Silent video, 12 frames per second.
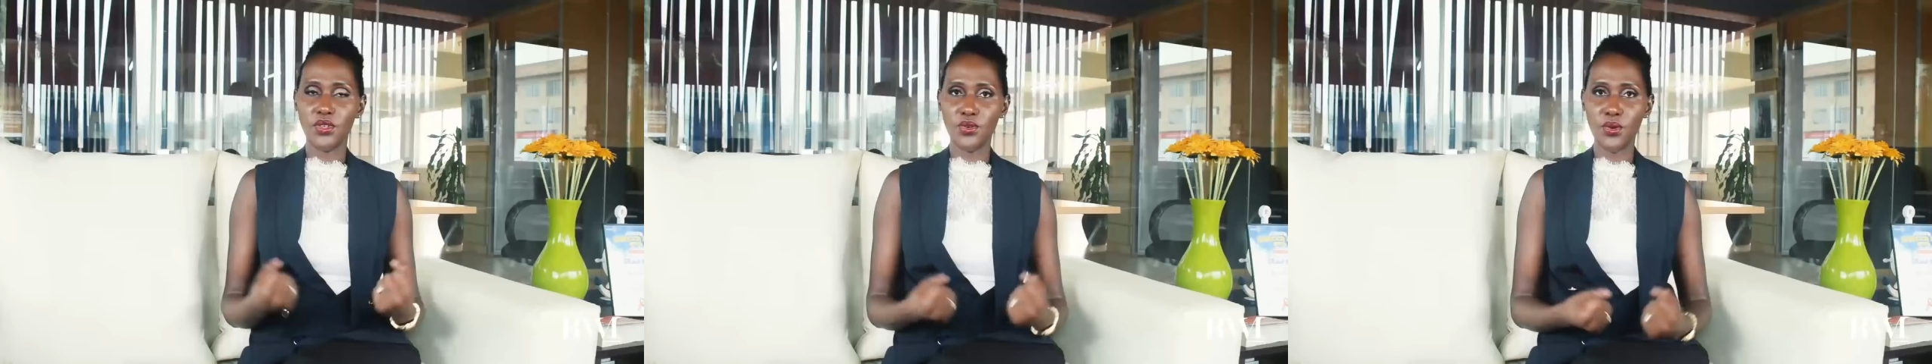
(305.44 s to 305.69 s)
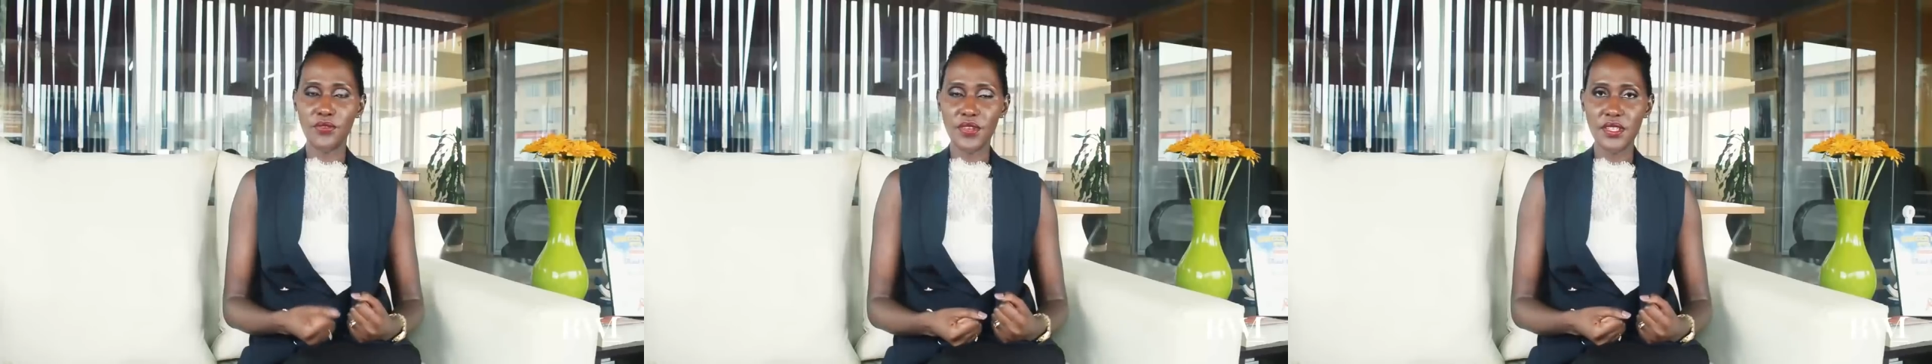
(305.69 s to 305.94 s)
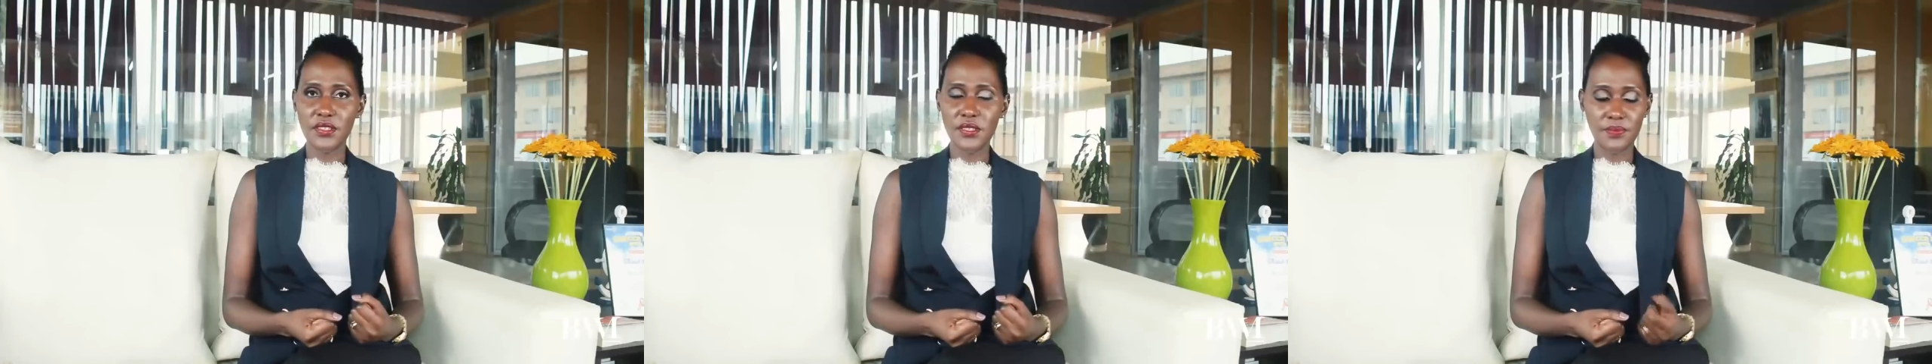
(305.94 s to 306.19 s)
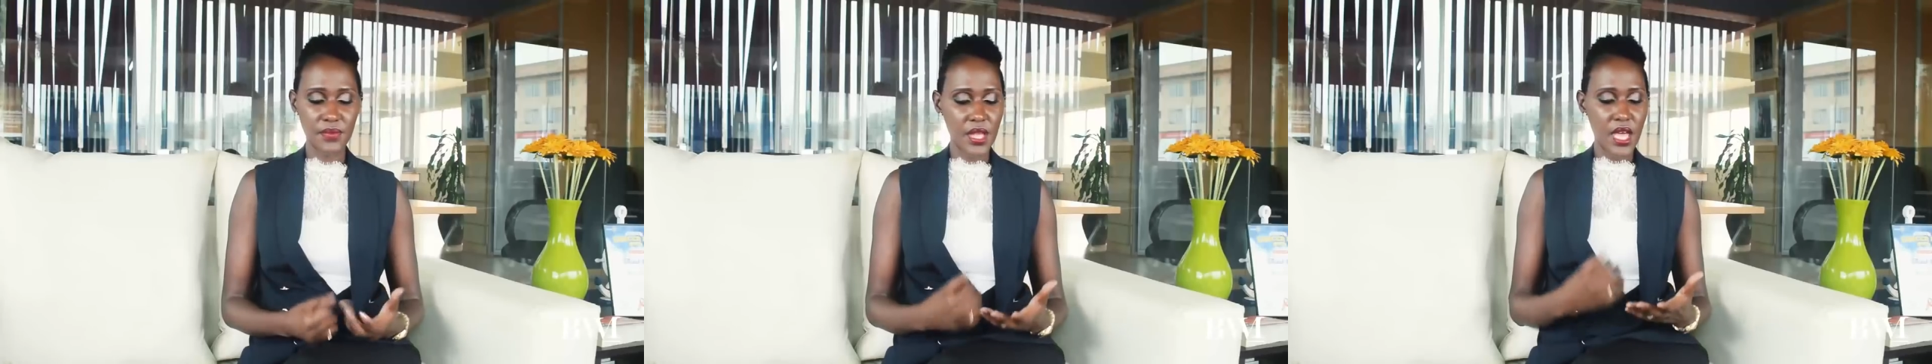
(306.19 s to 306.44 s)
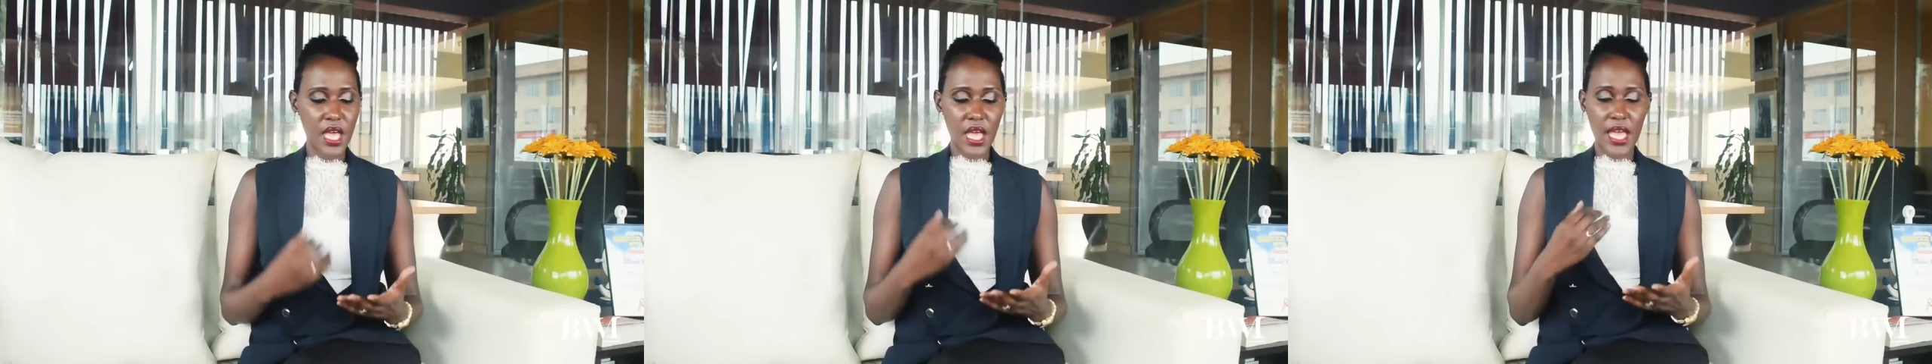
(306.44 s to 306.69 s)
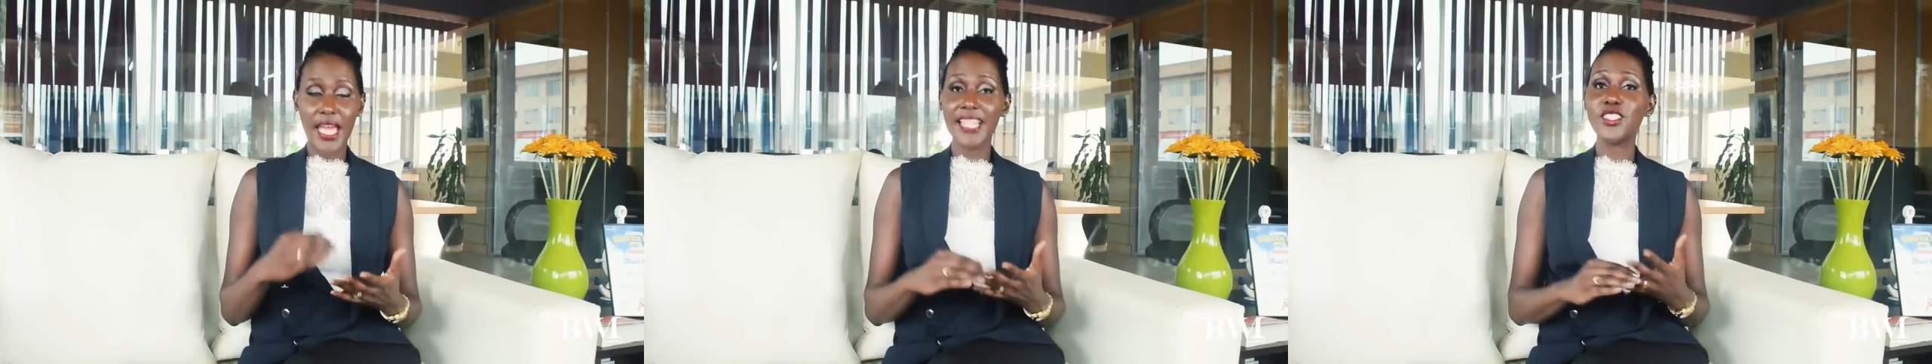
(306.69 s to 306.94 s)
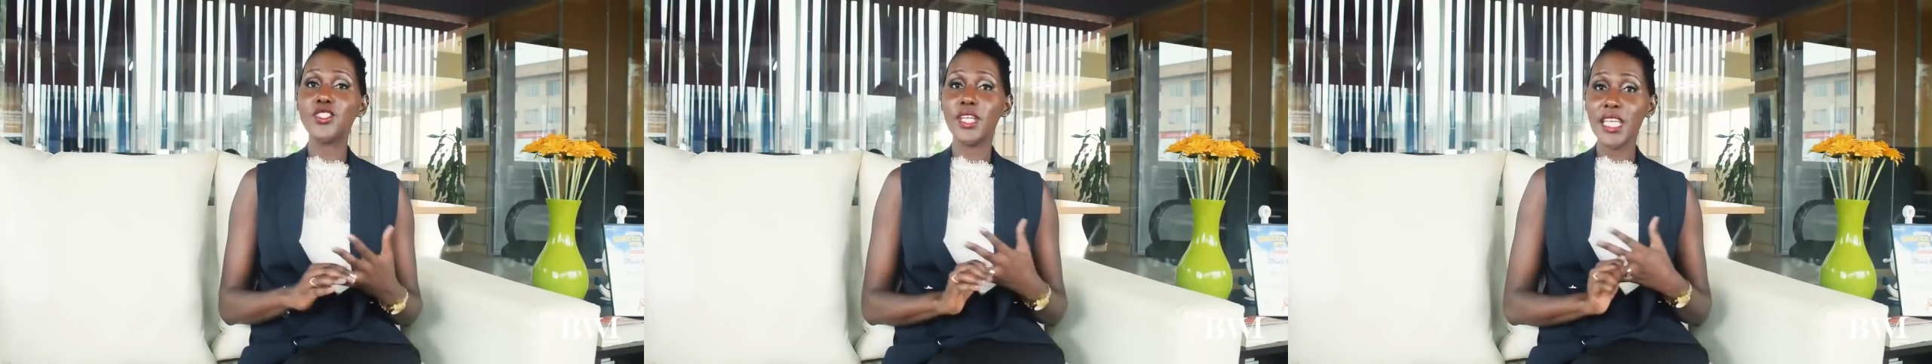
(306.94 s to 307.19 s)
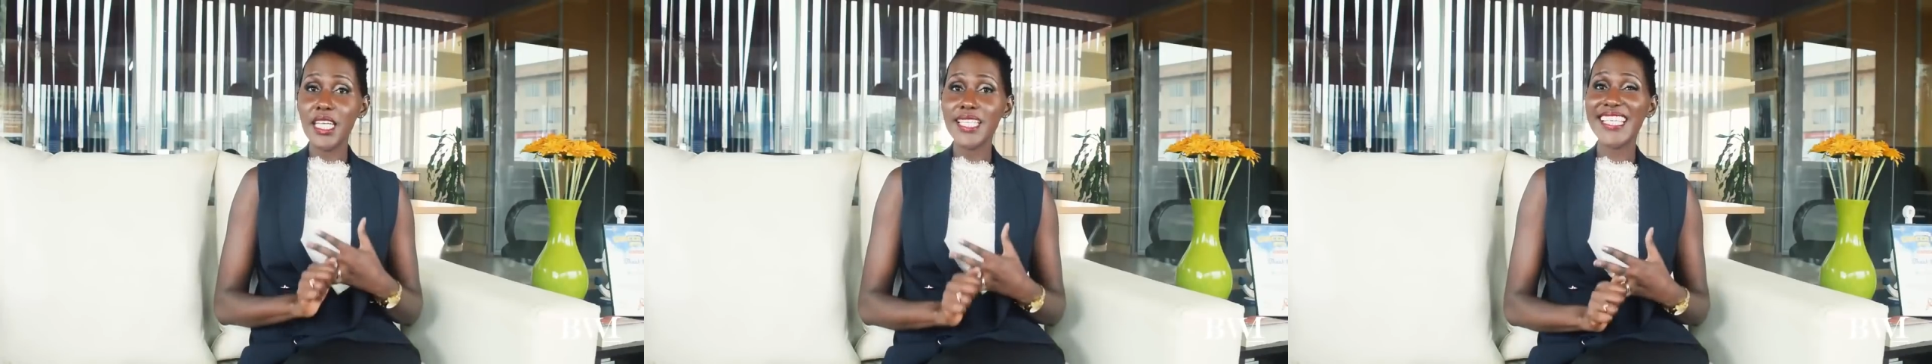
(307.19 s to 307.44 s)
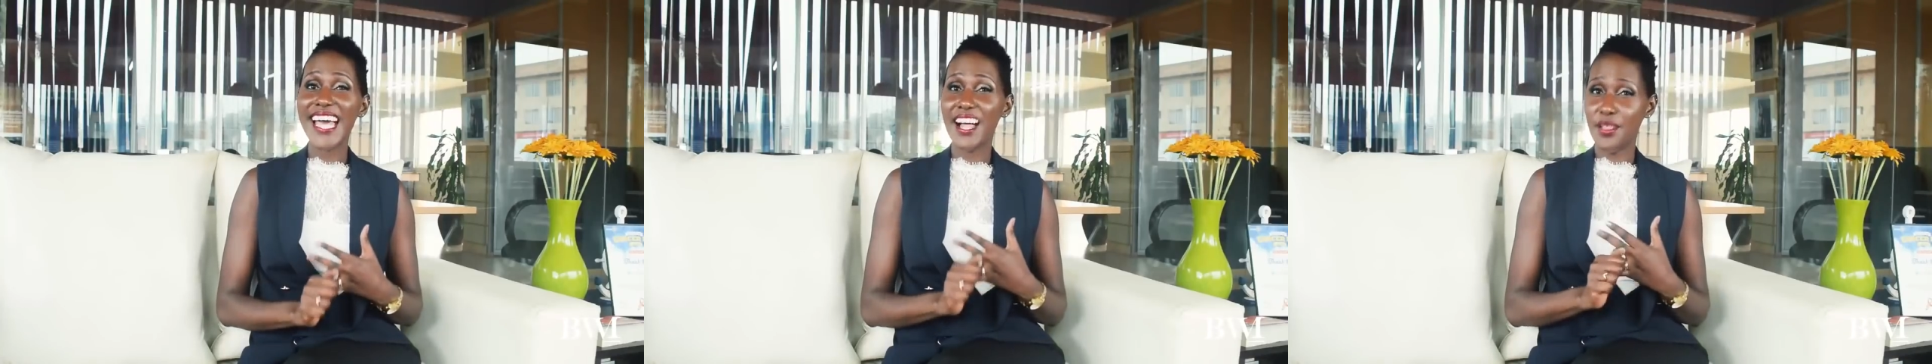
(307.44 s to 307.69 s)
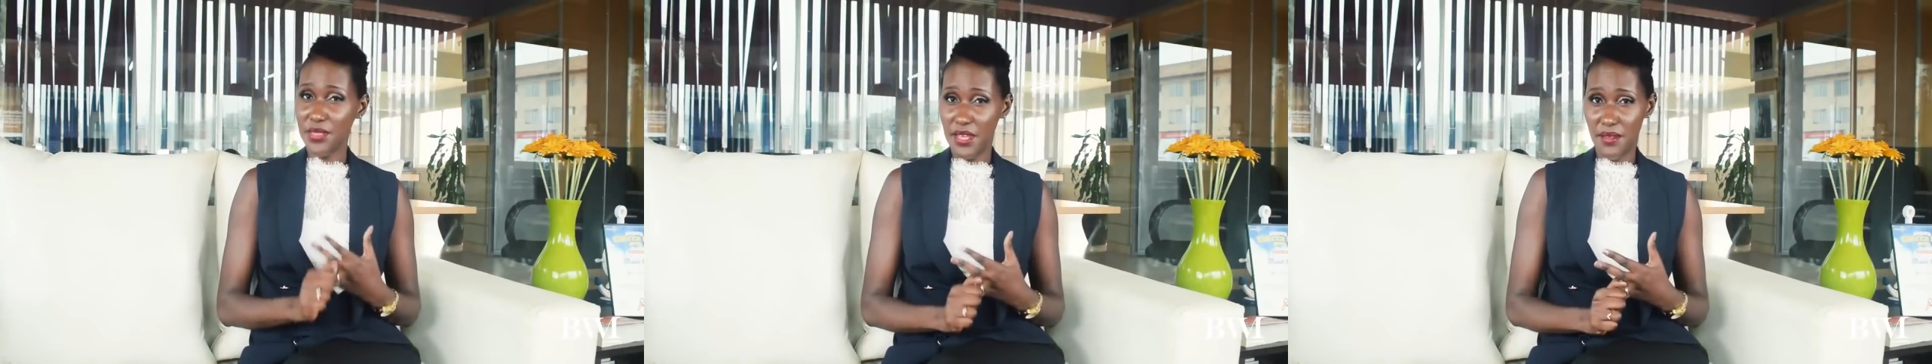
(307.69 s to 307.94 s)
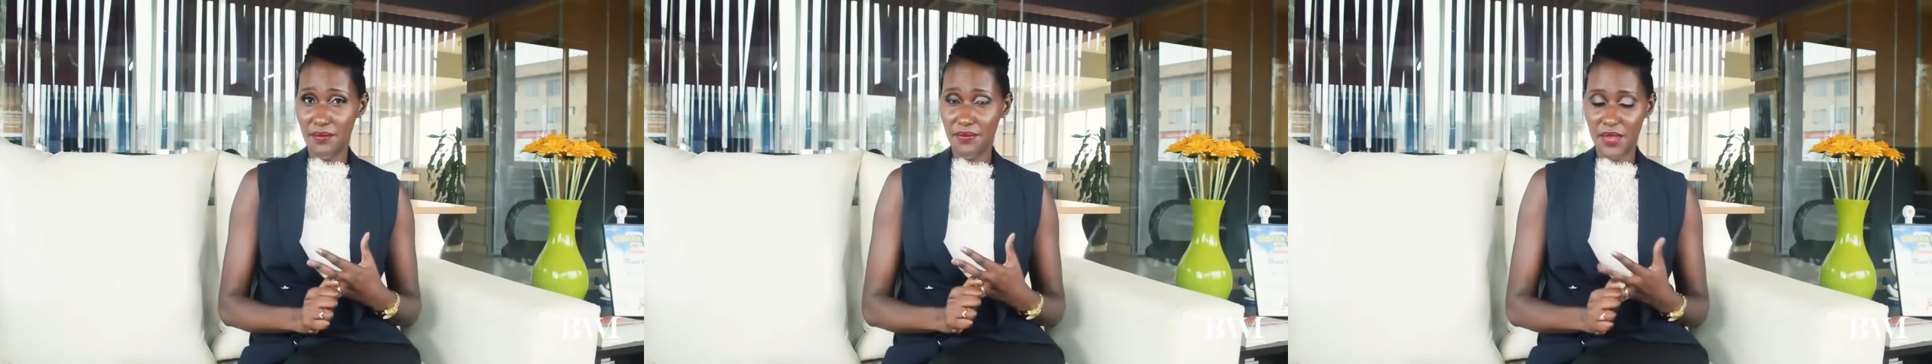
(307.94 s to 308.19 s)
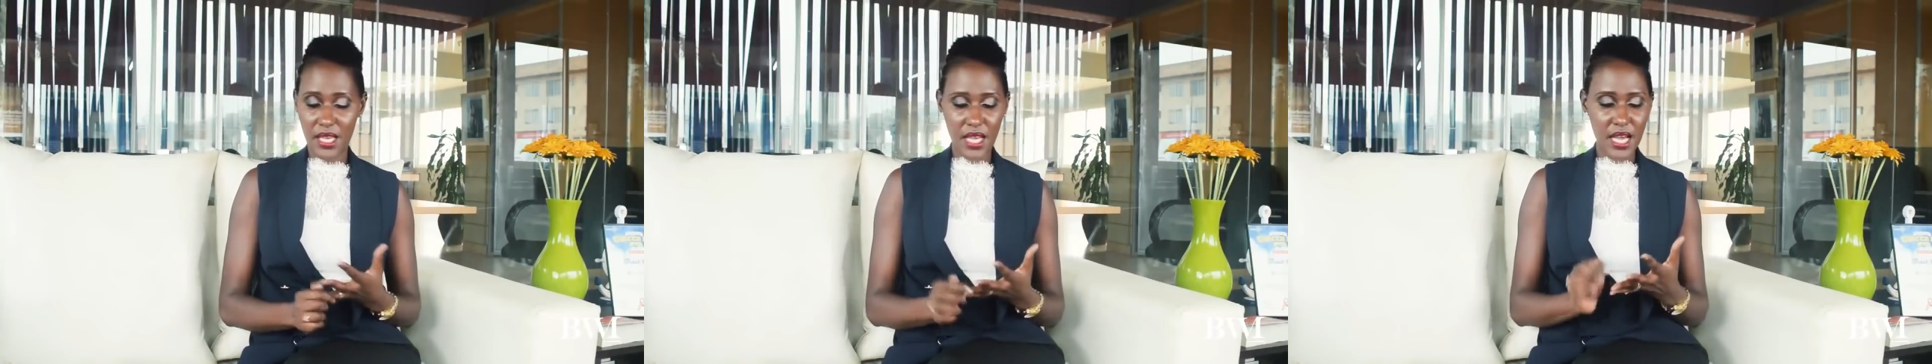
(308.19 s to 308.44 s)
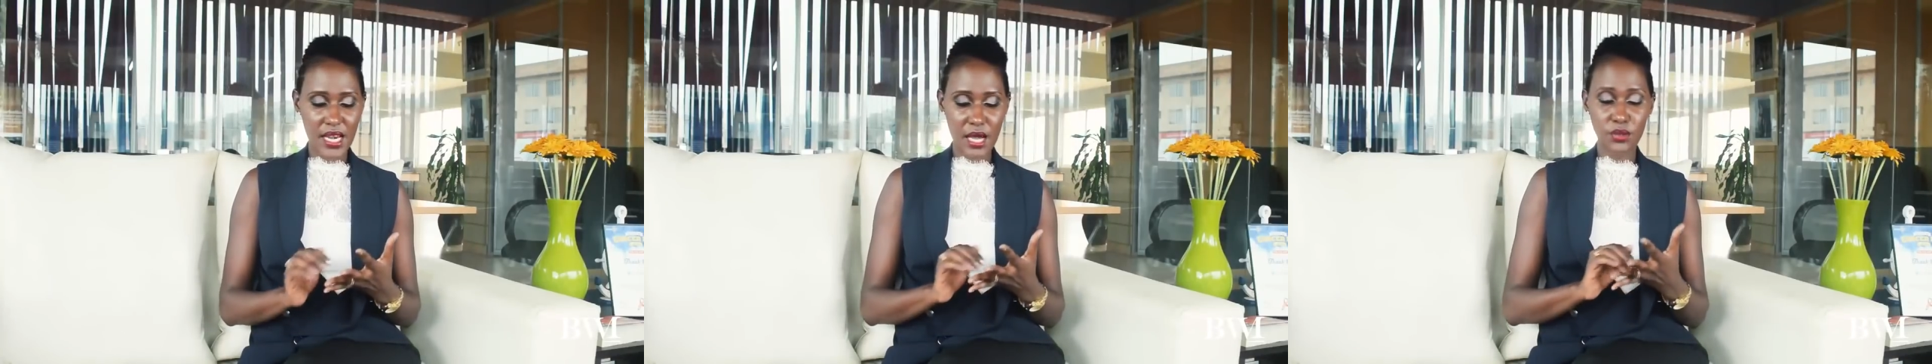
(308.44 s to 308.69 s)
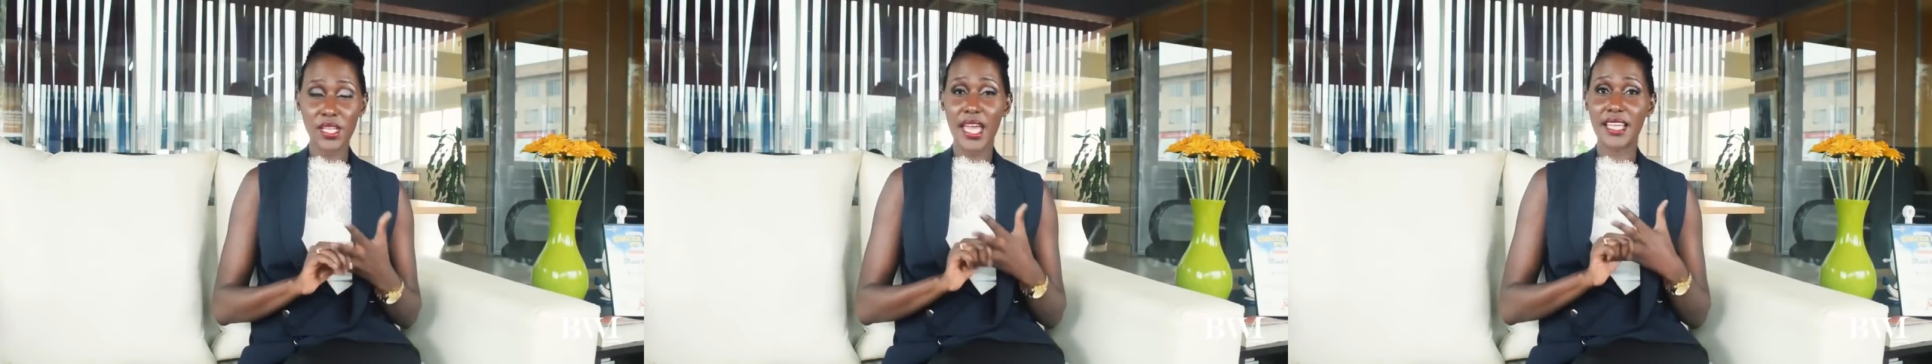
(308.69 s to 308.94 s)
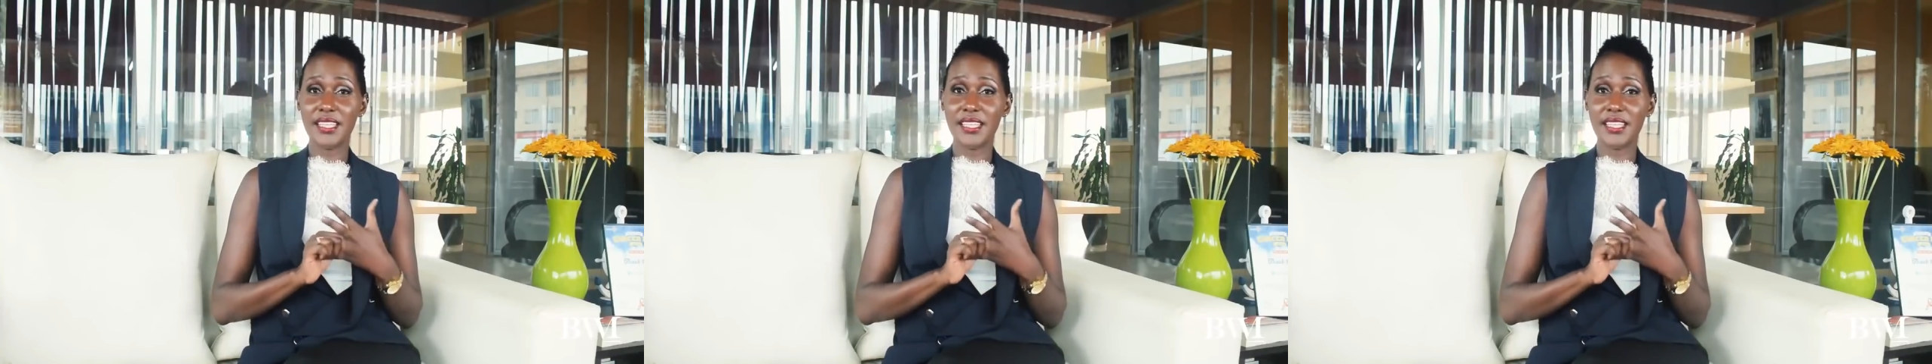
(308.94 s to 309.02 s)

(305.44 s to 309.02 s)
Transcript: endorphins. It's to eat healthy. Cut out